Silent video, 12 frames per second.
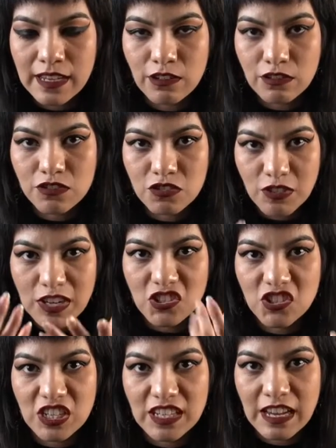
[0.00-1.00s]
it'll
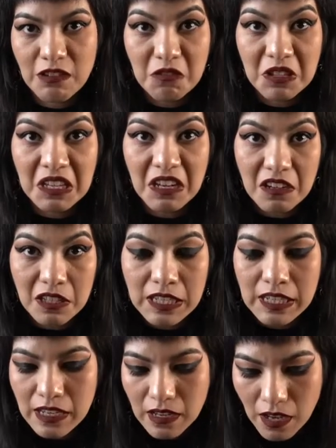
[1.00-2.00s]
stretch and get really
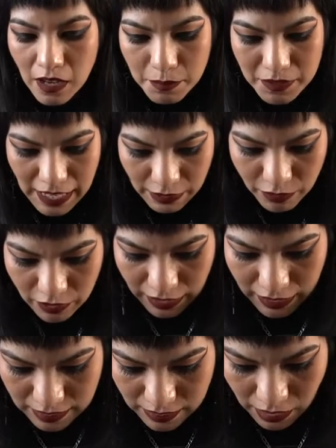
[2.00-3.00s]
ugly. Thankfully,
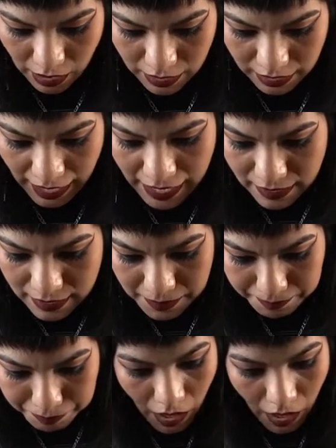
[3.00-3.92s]
this is not the case.